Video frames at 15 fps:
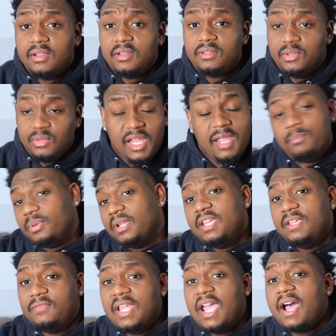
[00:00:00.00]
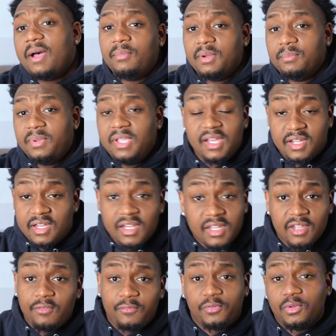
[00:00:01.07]
Do they believe that I'm gonna be a good
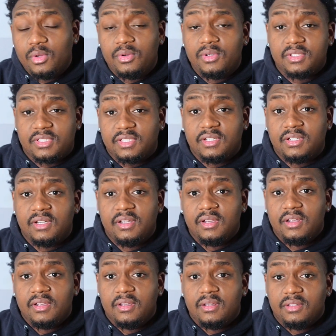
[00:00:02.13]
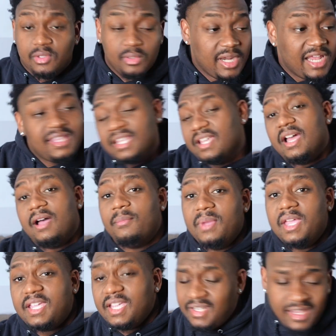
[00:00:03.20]
influencer? Do they think I'll
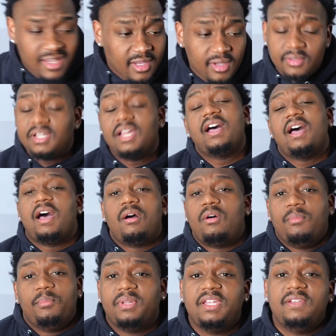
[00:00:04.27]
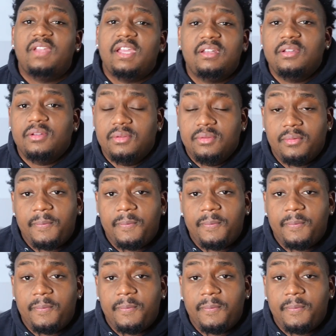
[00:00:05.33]
make it? Hell no, I don't believe they do.